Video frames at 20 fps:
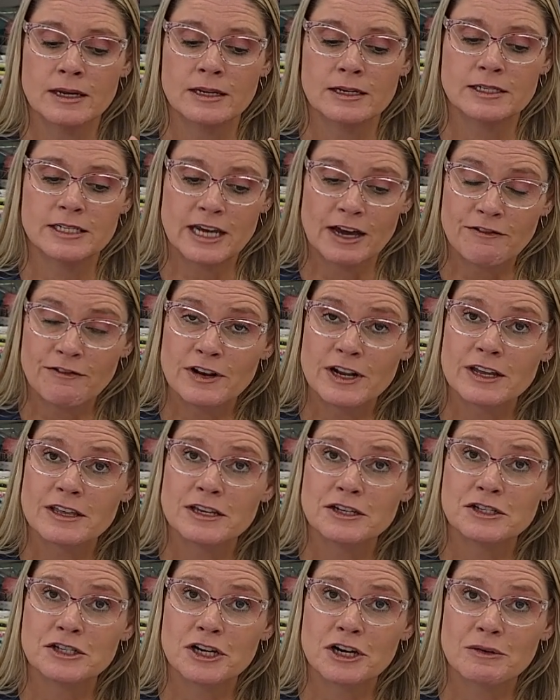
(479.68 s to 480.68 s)

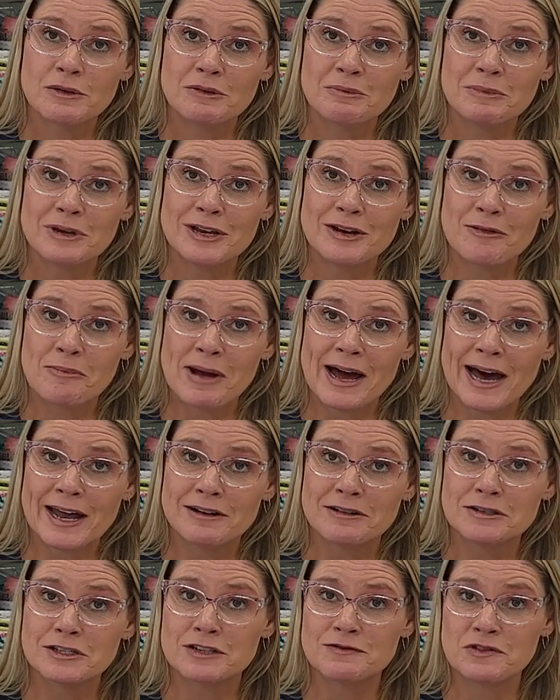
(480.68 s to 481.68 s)
definitely share with me your
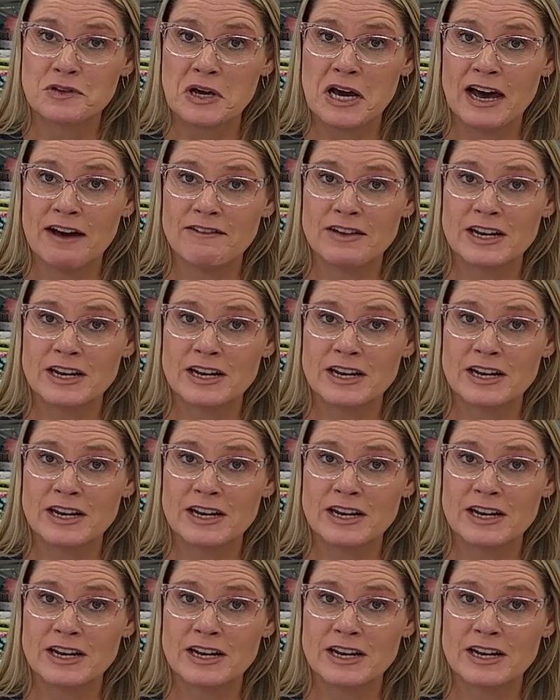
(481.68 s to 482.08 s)
patterns if you have